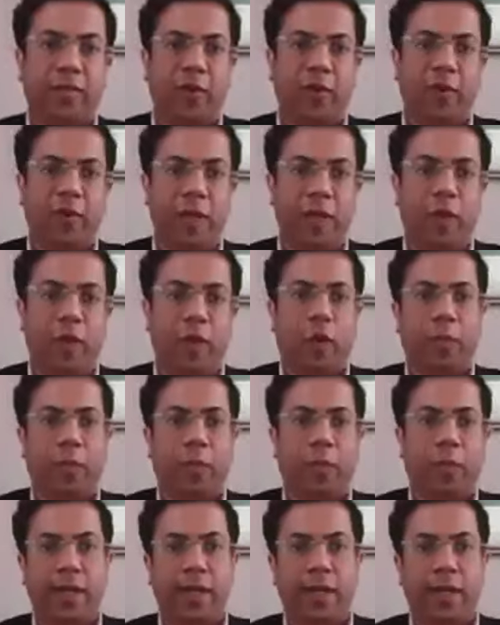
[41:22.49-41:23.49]
You have been an
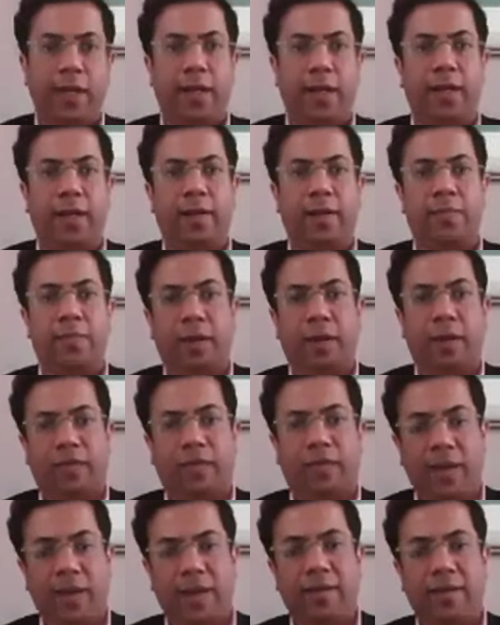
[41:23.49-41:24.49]
operator, a
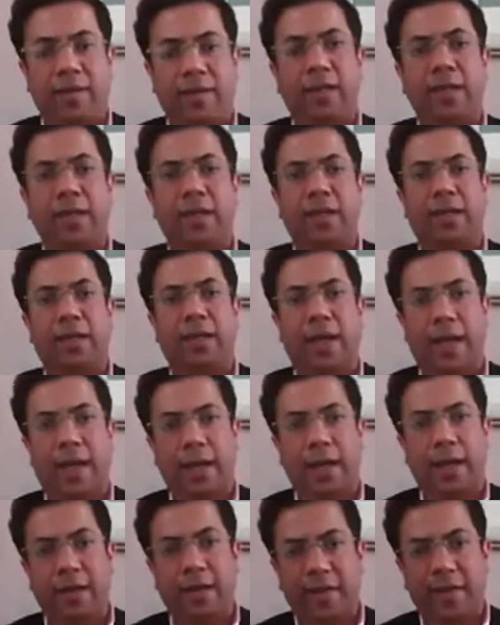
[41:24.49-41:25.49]
financier, and
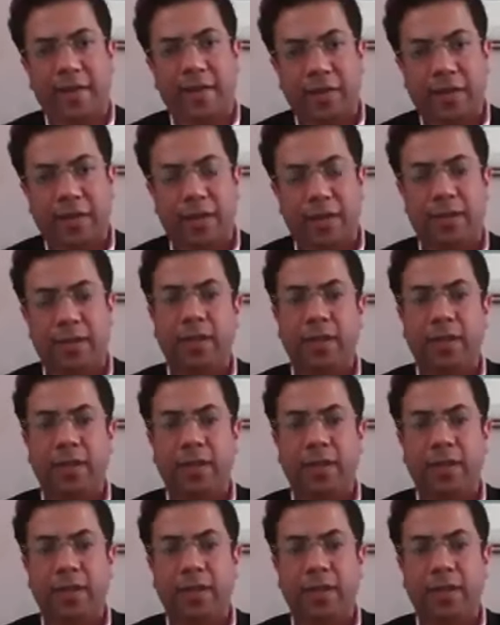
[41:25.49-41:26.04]
an investor.